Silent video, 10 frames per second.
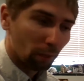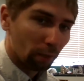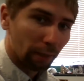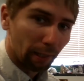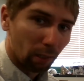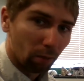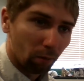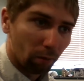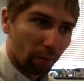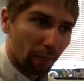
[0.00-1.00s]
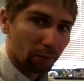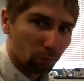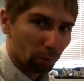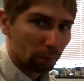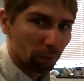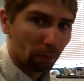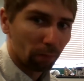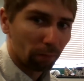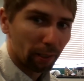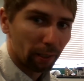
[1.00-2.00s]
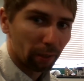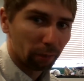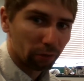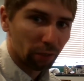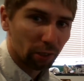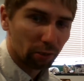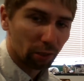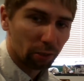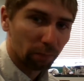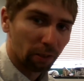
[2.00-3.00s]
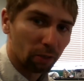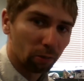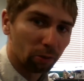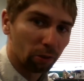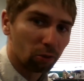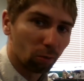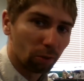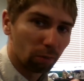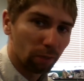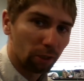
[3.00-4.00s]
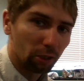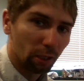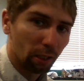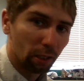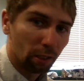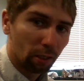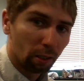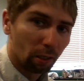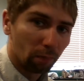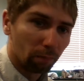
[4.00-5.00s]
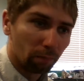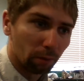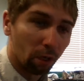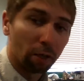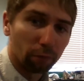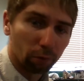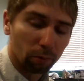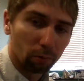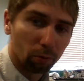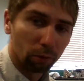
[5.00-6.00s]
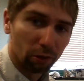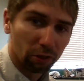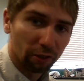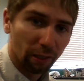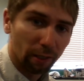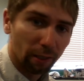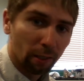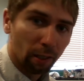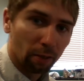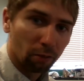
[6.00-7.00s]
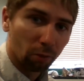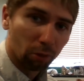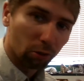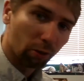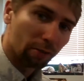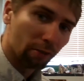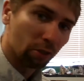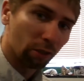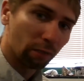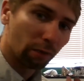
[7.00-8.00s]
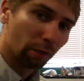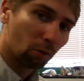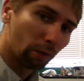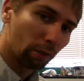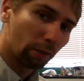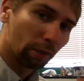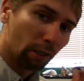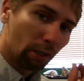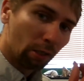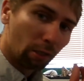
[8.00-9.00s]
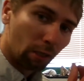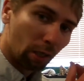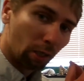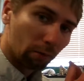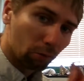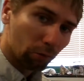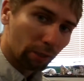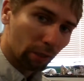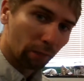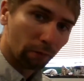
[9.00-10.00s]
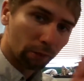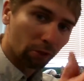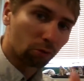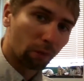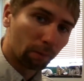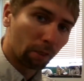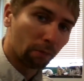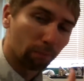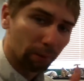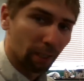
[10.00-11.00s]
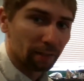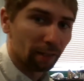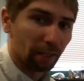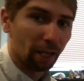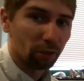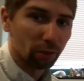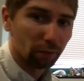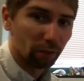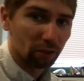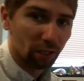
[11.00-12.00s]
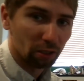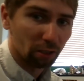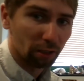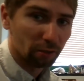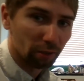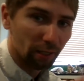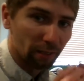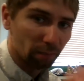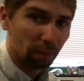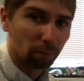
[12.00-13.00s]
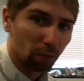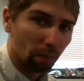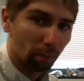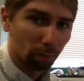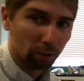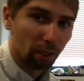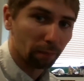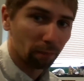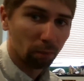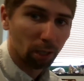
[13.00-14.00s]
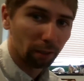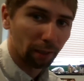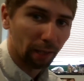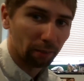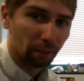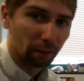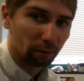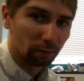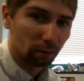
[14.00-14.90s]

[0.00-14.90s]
Now, that's really problematic for sage grouse because we're doing so much PJ conifer removal in the state, and so we're transitioning very quickly tree cover to shrub cover, but that's not capturing our vegetation layers, and that's a big problem when we're talking about modeling habitats